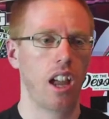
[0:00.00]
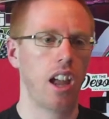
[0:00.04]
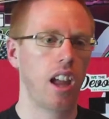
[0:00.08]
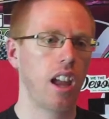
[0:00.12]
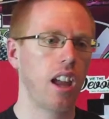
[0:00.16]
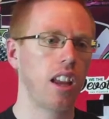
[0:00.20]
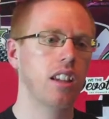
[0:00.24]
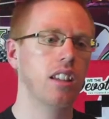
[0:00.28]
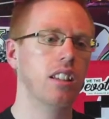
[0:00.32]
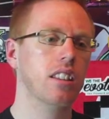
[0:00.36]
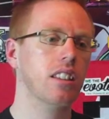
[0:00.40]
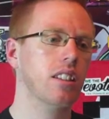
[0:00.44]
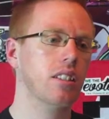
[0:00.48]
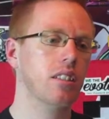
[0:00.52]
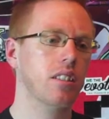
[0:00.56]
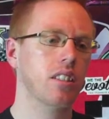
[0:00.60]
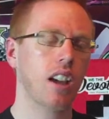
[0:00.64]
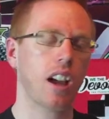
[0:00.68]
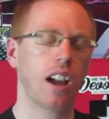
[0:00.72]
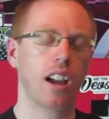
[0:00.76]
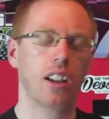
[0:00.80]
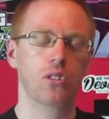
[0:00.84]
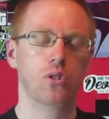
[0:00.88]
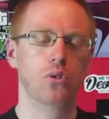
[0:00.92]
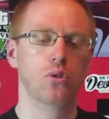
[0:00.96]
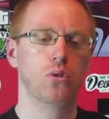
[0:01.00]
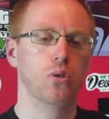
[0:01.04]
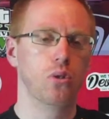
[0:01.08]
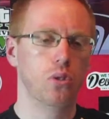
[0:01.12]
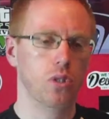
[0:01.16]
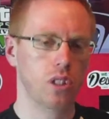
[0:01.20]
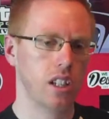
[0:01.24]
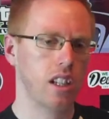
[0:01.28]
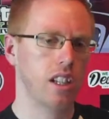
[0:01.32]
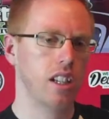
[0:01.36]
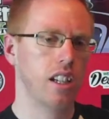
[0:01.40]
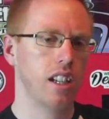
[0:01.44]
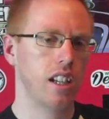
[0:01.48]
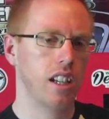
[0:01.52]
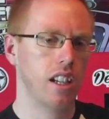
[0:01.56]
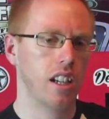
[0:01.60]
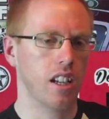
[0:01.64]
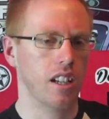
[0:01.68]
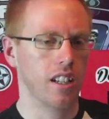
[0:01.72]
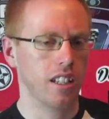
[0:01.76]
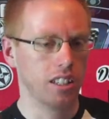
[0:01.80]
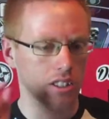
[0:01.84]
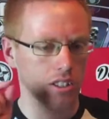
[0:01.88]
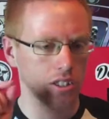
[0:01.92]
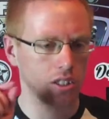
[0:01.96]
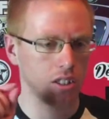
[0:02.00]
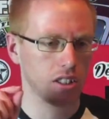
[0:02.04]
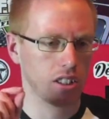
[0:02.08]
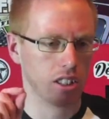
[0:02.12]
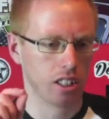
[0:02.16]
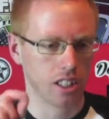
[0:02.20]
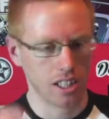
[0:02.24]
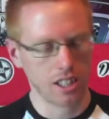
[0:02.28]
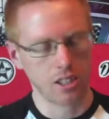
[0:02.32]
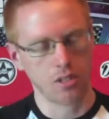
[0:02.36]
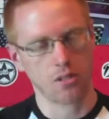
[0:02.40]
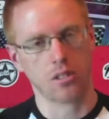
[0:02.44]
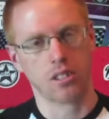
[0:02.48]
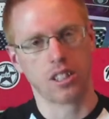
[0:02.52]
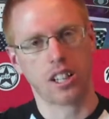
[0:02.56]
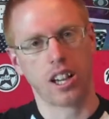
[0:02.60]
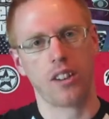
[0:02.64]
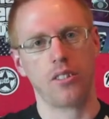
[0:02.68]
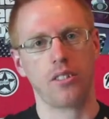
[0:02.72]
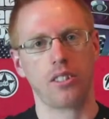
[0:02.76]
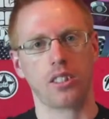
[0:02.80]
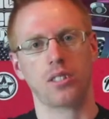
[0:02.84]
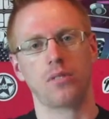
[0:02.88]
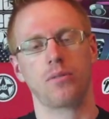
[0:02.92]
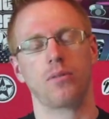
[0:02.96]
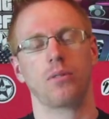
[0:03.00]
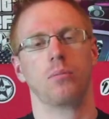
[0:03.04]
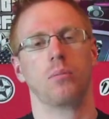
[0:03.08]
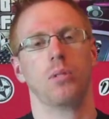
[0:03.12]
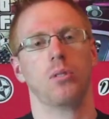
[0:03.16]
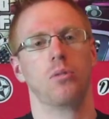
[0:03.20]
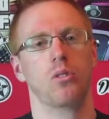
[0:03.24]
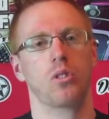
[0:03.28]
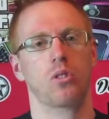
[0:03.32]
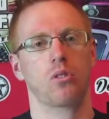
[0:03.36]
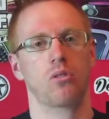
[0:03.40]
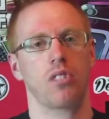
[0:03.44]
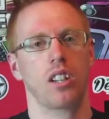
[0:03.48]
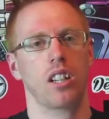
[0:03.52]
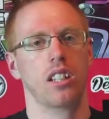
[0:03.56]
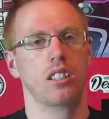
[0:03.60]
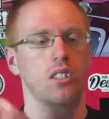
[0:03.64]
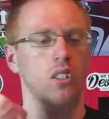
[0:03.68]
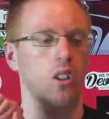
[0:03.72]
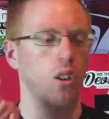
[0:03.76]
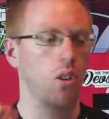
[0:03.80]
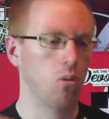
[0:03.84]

anything that has Chucky in it, and it's not the little character from the Rugrats.